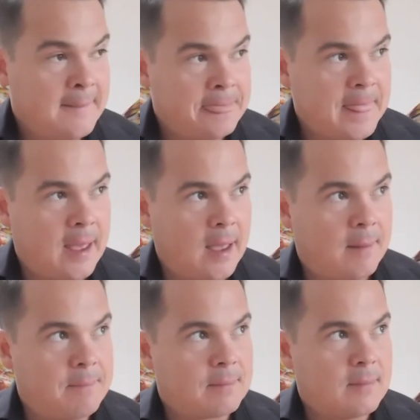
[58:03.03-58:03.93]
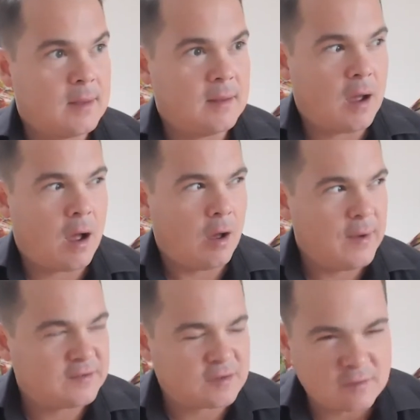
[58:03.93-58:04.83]
Um,
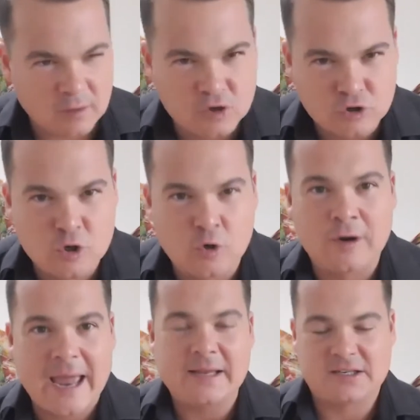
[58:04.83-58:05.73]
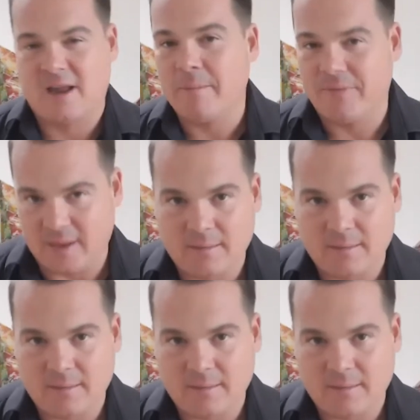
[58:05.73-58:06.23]
Always to create something